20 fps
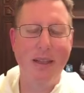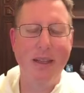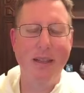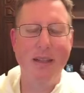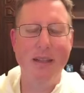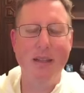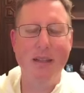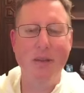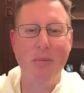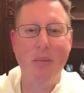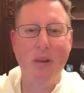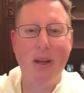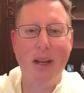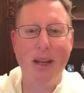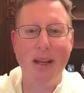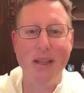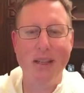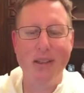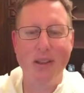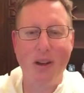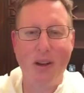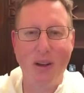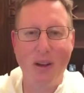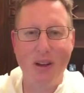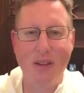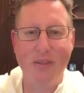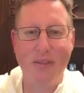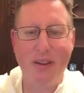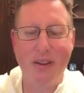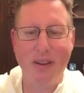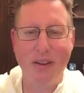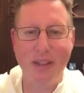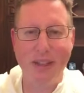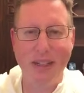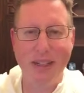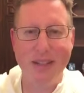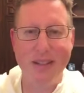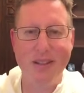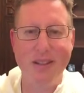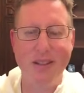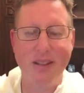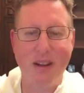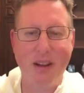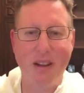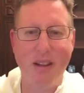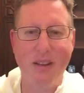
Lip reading: He supplies all of our needs and